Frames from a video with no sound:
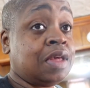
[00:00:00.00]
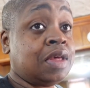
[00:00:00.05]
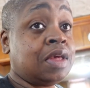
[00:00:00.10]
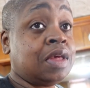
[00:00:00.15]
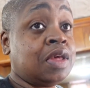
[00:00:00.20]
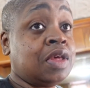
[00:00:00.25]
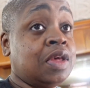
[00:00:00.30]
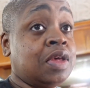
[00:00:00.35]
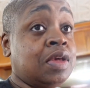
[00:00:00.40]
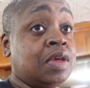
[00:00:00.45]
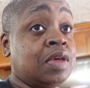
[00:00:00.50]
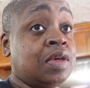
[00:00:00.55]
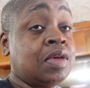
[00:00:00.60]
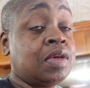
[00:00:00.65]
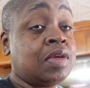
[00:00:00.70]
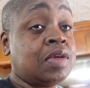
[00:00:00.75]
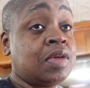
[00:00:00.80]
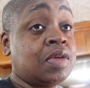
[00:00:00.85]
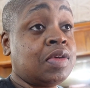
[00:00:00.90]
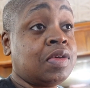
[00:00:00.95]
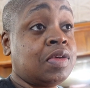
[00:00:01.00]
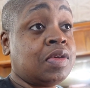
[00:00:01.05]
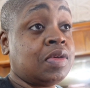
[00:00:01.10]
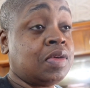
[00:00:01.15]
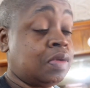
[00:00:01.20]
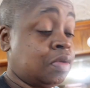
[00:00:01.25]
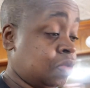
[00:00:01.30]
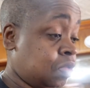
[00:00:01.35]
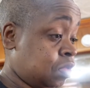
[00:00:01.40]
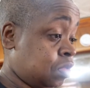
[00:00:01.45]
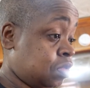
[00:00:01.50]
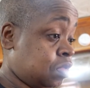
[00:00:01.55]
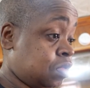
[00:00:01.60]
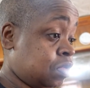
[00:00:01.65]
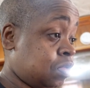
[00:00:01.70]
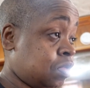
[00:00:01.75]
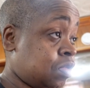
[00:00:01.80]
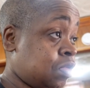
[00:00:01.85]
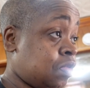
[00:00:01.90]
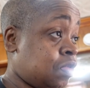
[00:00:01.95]
The time is eight forty-seven
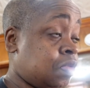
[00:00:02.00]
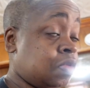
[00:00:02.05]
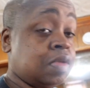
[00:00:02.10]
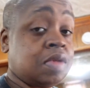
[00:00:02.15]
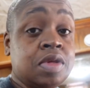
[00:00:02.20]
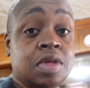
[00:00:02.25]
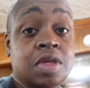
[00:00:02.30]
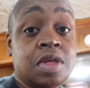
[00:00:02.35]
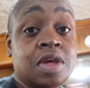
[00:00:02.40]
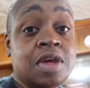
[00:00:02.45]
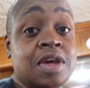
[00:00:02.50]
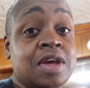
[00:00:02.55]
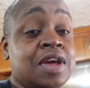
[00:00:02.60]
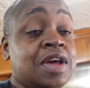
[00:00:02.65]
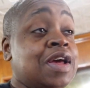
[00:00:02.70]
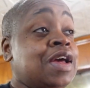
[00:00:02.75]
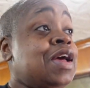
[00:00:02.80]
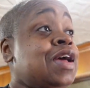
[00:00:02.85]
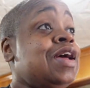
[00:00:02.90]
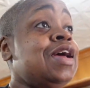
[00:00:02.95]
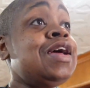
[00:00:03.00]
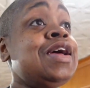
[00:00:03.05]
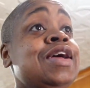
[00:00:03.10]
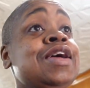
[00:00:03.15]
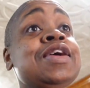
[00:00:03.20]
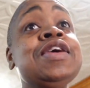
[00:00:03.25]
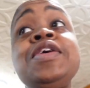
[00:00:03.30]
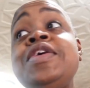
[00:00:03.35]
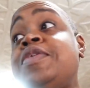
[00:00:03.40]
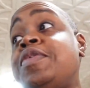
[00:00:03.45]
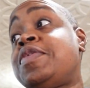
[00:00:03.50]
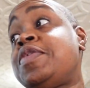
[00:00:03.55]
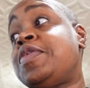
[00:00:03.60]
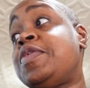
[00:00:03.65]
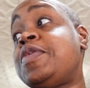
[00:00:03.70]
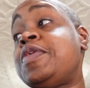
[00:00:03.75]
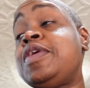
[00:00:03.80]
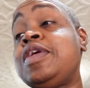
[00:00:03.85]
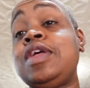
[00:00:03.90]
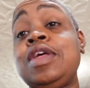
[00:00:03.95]
A M Yeah. Happy
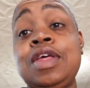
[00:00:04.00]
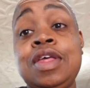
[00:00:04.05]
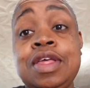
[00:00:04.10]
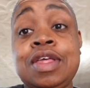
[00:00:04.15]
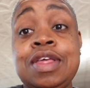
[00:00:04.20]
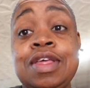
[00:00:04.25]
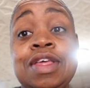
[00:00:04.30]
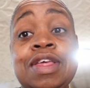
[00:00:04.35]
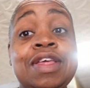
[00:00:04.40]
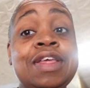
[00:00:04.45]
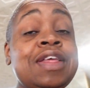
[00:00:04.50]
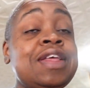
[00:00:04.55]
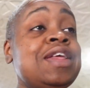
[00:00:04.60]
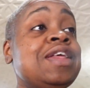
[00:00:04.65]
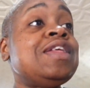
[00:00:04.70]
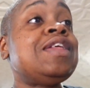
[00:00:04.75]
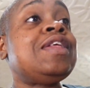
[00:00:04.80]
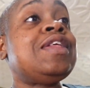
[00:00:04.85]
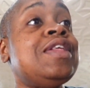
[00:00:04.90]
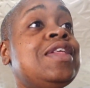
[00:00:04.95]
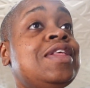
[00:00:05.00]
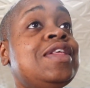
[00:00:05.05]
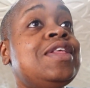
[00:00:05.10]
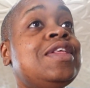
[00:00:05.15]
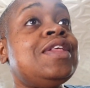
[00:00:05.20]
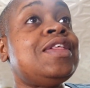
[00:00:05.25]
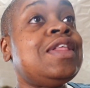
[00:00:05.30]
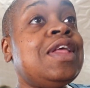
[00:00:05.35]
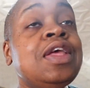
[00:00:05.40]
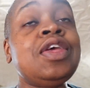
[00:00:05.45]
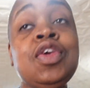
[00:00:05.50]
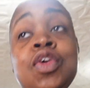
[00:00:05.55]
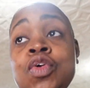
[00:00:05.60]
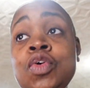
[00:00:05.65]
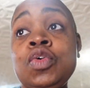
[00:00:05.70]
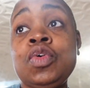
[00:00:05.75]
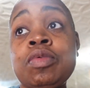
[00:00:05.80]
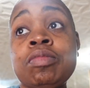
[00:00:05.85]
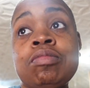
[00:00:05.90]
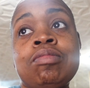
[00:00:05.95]
Friday, Samantha. Thank
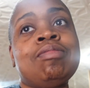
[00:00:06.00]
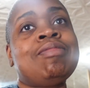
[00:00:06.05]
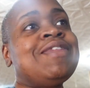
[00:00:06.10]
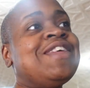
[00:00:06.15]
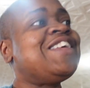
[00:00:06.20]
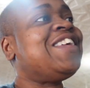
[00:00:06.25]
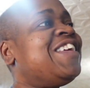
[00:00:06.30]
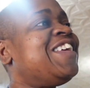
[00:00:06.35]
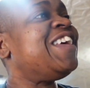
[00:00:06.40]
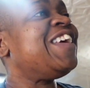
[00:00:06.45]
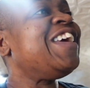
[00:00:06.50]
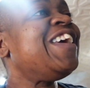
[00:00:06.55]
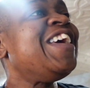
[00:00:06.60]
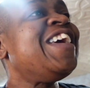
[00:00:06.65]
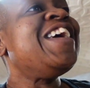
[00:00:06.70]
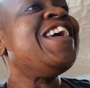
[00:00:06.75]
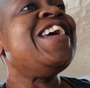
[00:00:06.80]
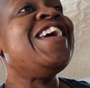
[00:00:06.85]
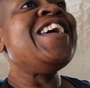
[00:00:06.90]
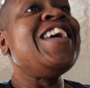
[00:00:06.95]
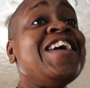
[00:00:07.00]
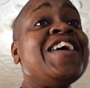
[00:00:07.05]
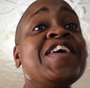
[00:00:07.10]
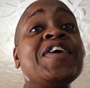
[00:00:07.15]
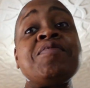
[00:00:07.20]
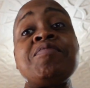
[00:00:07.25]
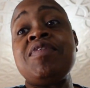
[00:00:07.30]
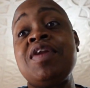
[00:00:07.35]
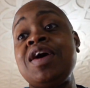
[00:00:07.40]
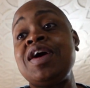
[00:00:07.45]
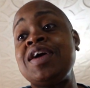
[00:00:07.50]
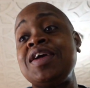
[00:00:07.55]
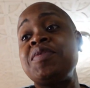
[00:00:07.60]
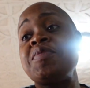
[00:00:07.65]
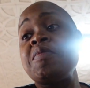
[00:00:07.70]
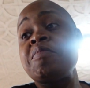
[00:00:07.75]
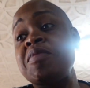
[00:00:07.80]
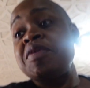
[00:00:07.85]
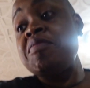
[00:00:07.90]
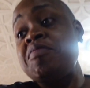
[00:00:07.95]
you. I'm
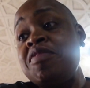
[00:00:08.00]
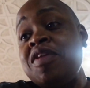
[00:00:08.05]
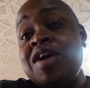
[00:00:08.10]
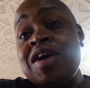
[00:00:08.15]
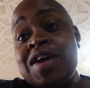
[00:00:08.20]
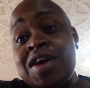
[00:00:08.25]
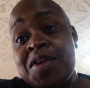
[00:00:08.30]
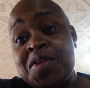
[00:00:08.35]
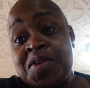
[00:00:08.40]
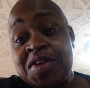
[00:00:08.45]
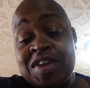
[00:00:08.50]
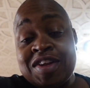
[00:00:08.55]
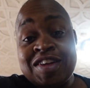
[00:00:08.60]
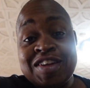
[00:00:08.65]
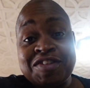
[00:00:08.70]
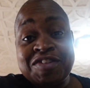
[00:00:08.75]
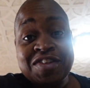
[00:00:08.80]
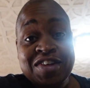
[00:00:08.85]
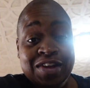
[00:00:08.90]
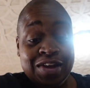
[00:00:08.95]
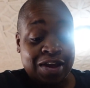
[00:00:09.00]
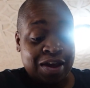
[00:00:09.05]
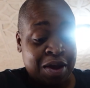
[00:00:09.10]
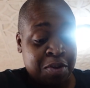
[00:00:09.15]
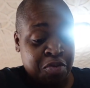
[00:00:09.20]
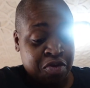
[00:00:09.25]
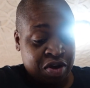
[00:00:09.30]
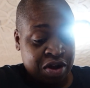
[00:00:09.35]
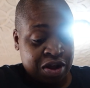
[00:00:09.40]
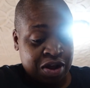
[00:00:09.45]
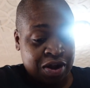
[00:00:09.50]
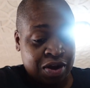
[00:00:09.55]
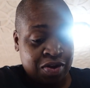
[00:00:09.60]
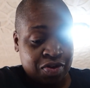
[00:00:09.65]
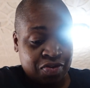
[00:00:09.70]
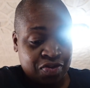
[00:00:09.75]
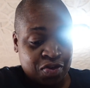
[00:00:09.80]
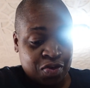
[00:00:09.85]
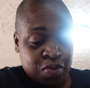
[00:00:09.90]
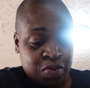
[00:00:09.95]
blogging, I'm blogging on the camera and
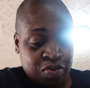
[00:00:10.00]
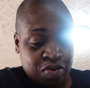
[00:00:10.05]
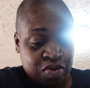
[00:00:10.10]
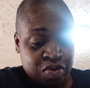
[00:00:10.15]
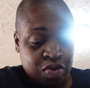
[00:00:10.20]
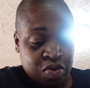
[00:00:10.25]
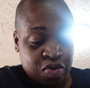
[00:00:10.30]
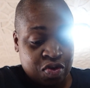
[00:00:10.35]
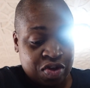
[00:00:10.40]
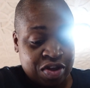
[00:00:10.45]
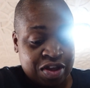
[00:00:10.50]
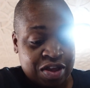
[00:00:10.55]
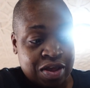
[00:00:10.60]
the phone, so.